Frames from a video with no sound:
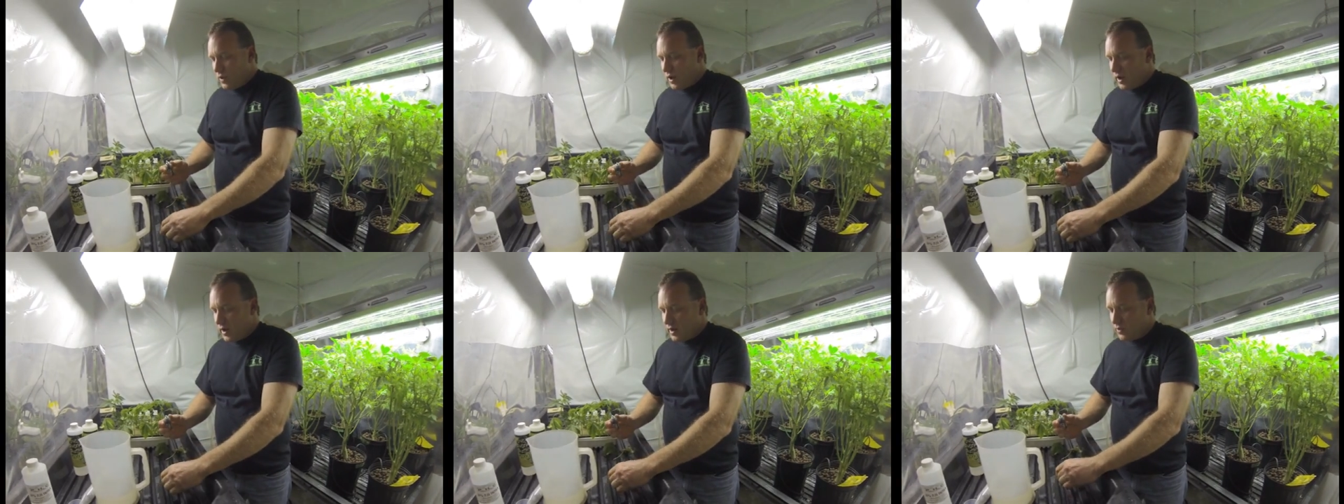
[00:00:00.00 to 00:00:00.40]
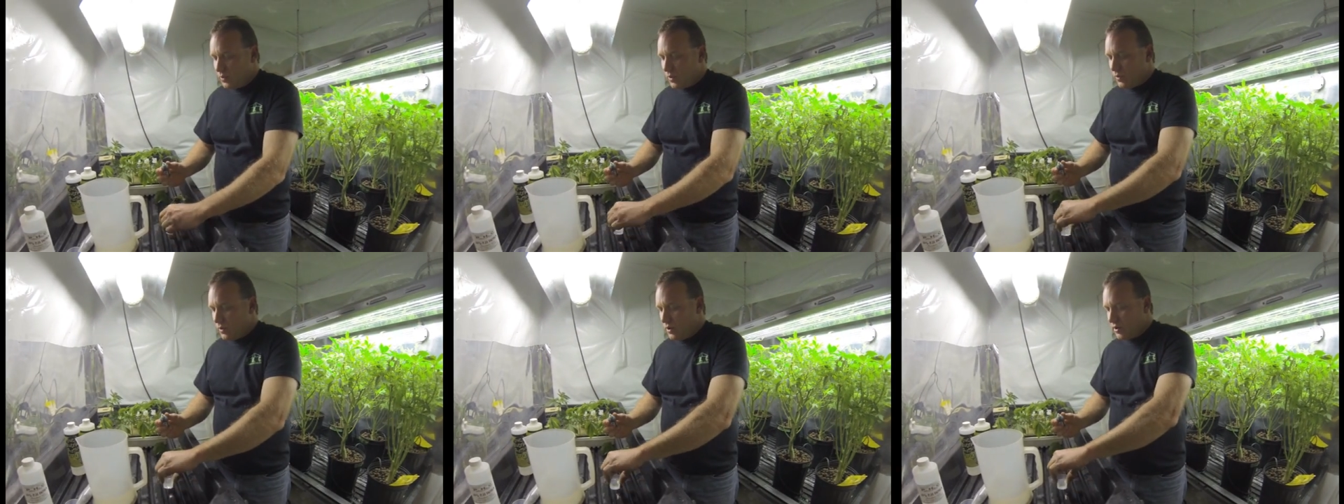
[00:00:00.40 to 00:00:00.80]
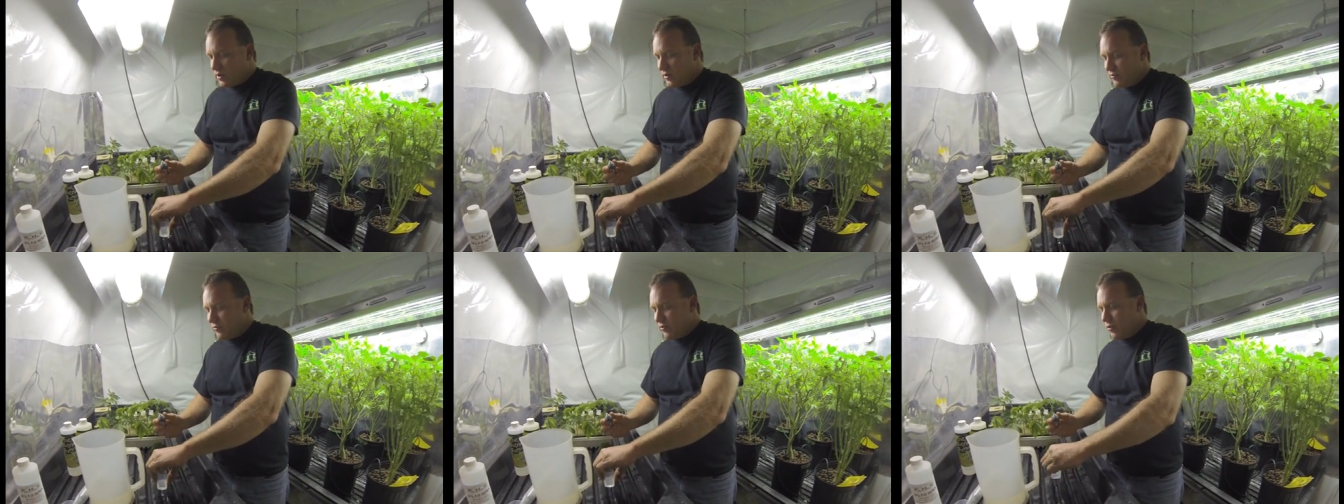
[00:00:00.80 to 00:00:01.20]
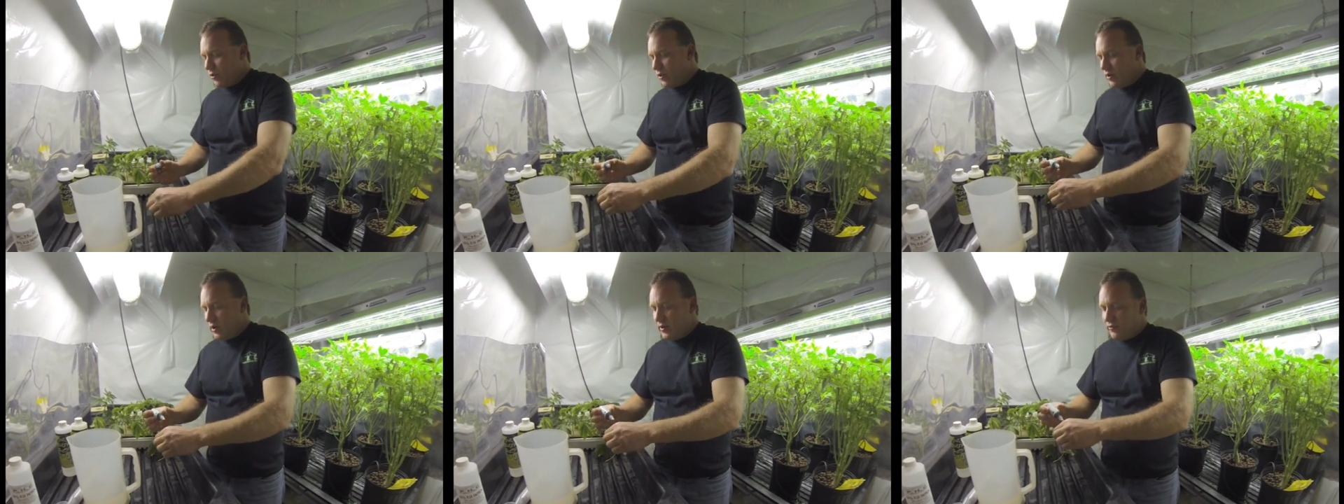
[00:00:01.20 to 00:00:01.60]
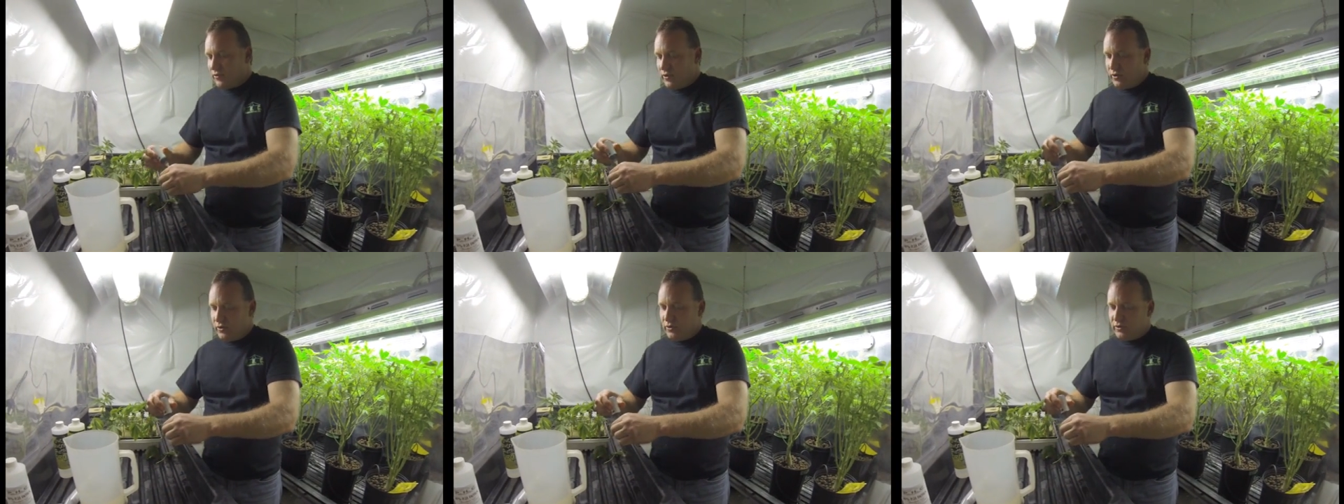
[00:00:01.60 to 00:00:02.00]
kind of what we're looking for if
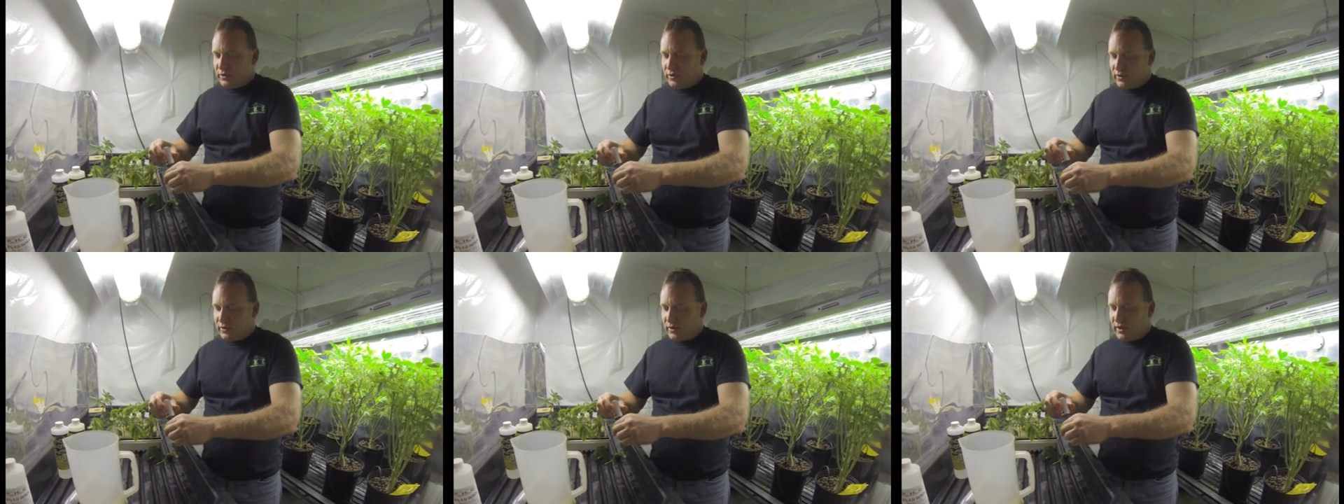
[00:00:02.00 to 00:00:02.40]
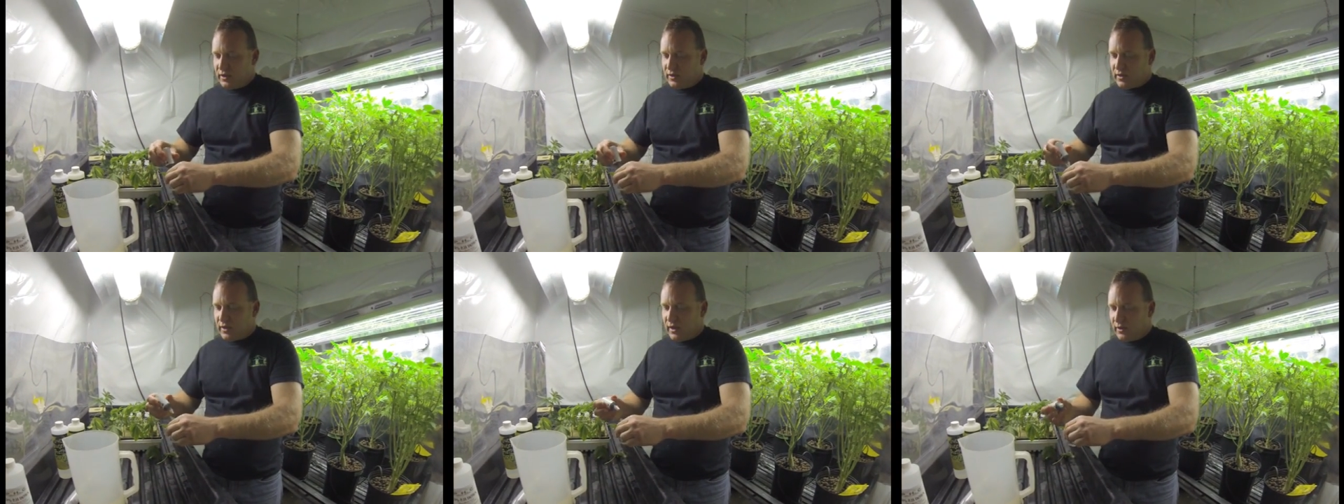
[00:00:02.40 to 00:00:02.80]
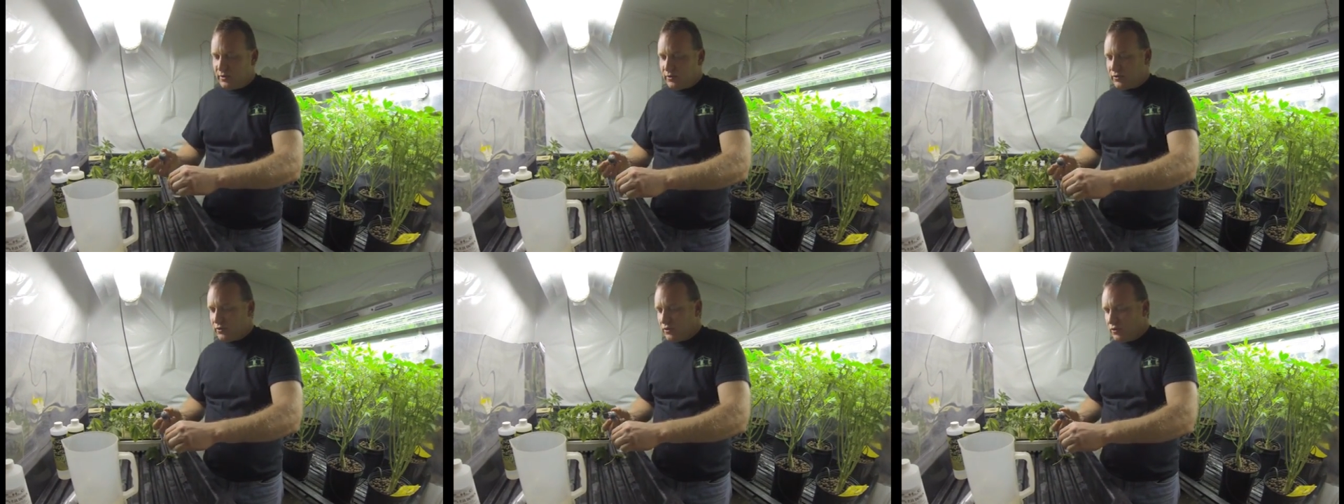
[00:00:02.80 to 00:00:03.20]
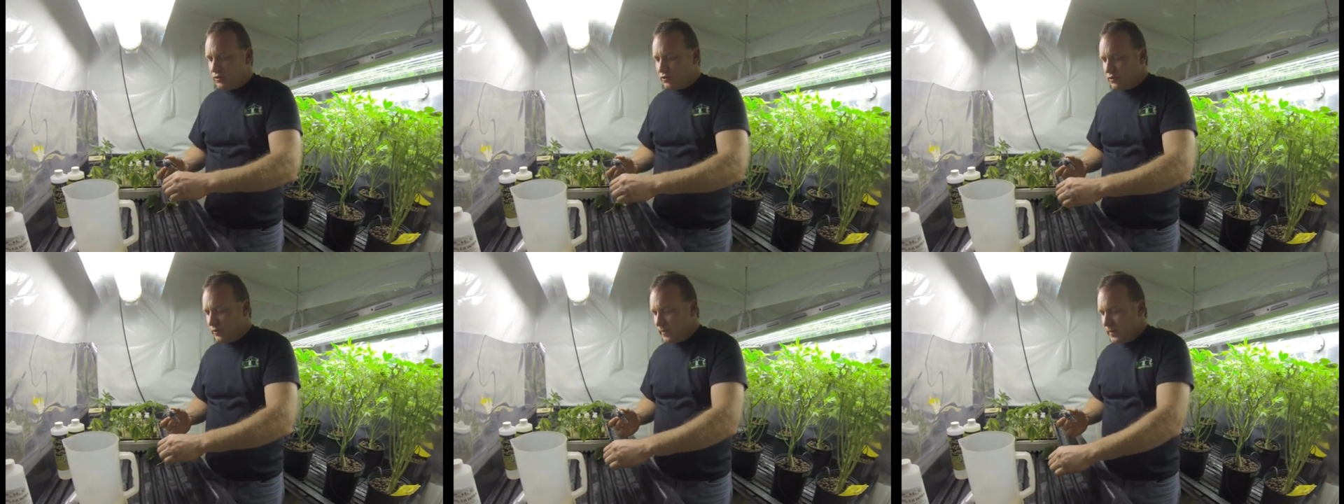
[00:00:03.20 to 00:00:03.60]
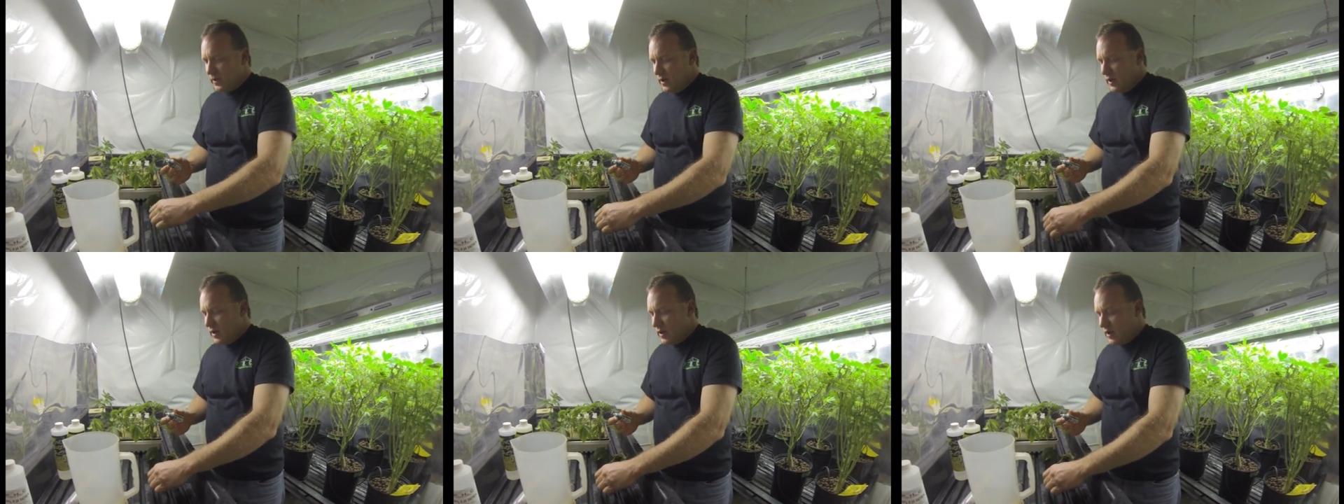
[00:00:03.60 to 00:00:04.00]
you're using this indicator solution.
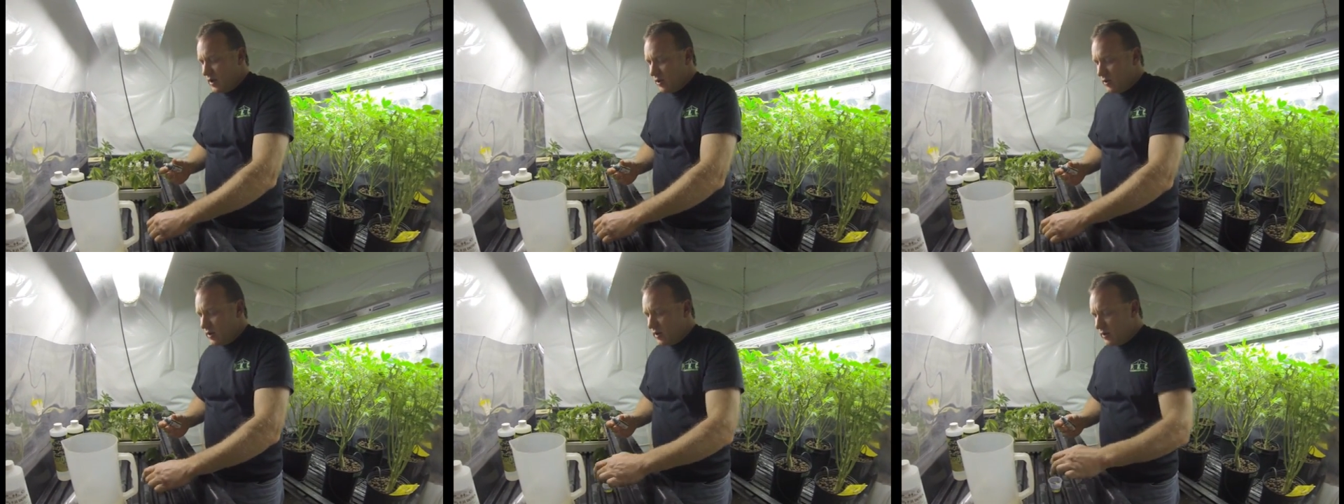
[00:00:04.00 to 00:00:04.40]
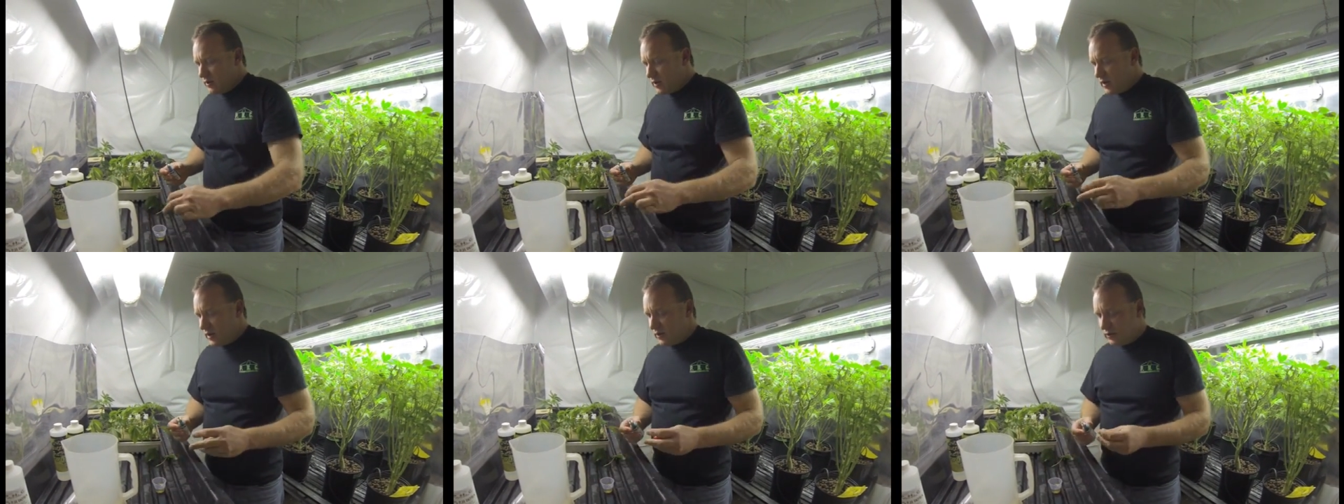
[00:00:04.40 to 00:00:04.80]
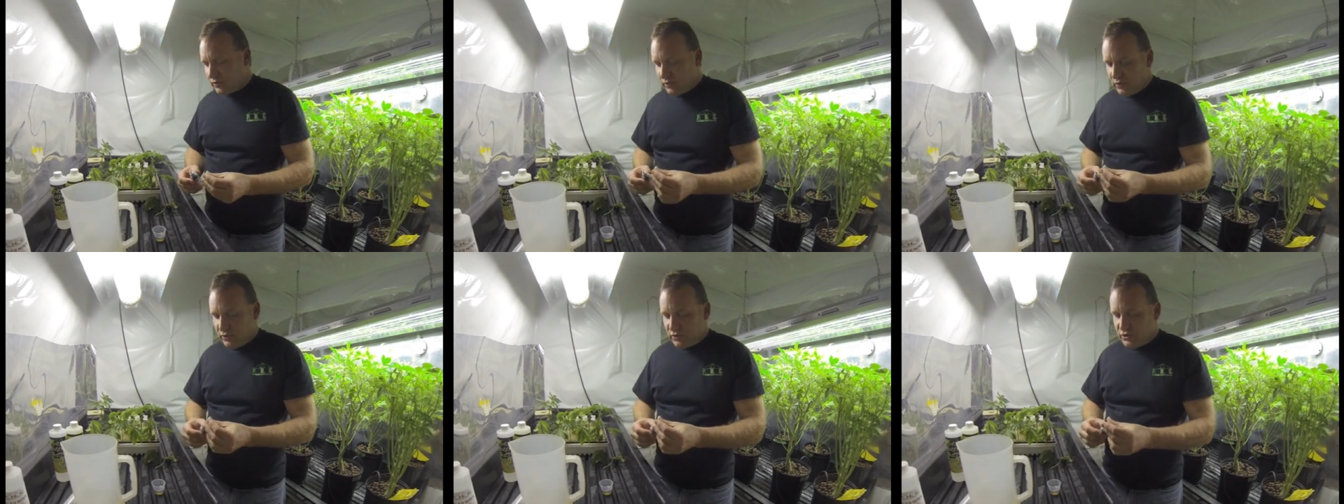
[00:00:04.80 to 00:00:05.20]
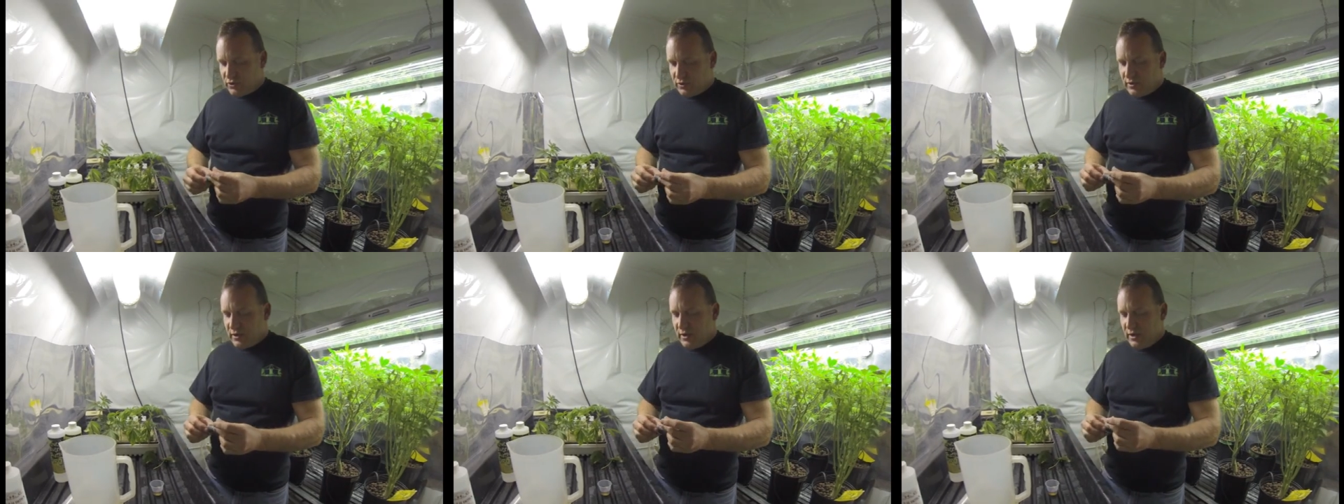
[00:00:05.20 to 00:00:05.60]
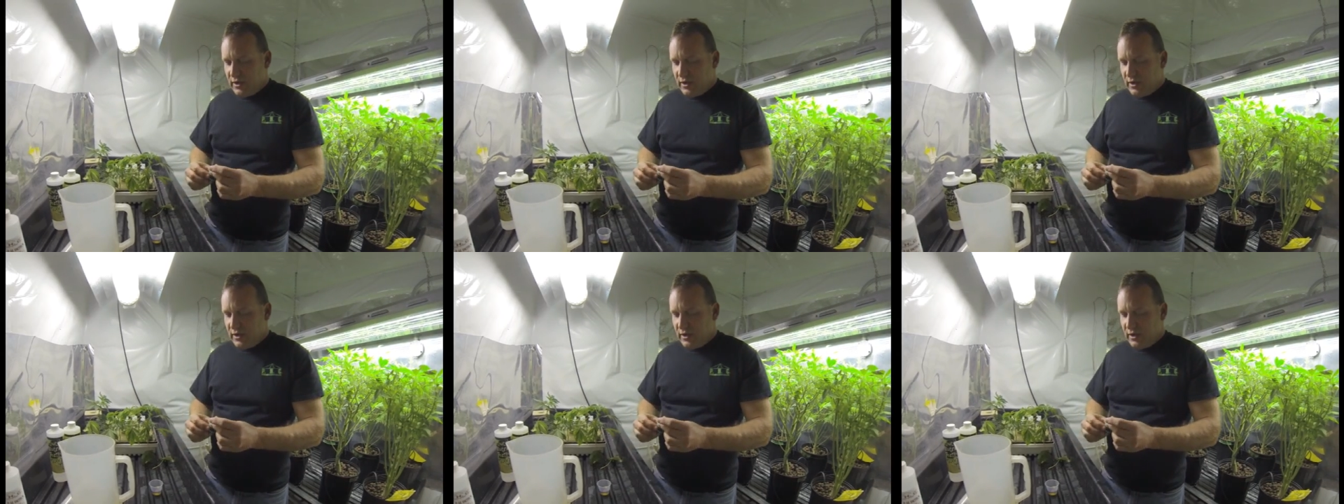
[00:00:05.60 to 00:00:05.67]
Now, indicator solution,